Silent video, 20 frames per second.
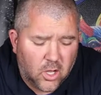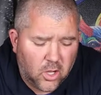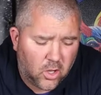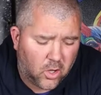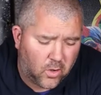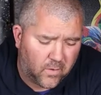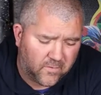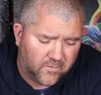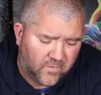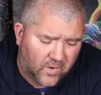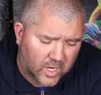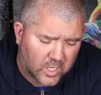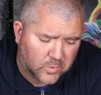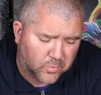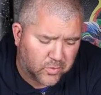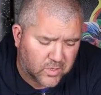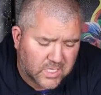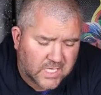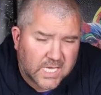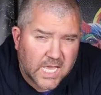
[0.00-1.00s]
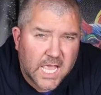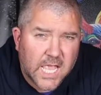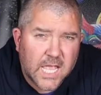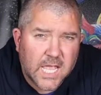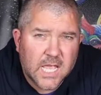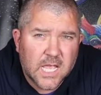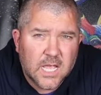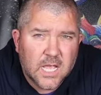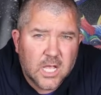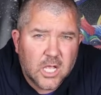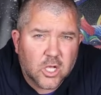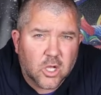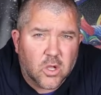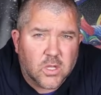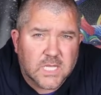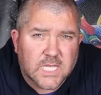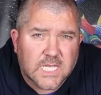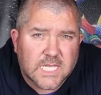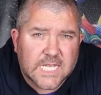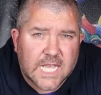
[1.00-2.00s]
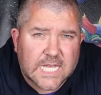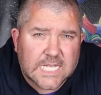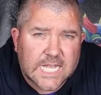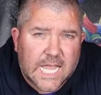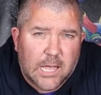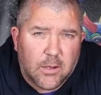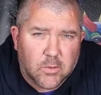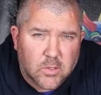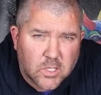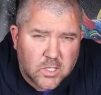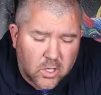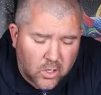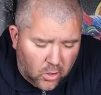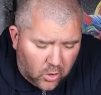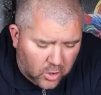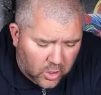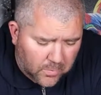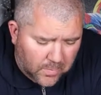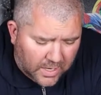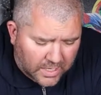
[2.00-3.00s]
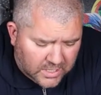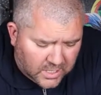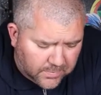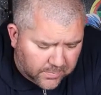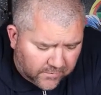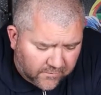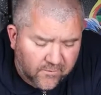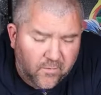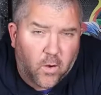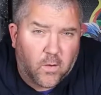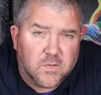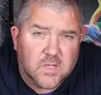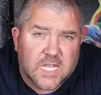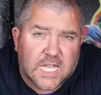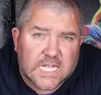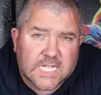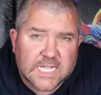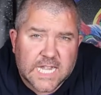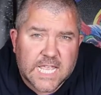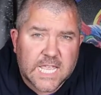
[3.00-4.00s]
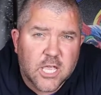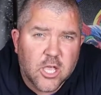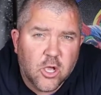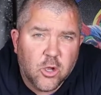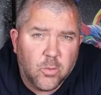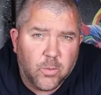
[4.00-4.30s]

hot and fast brisket, cooked in six hours on the Masterbuilt five sixty.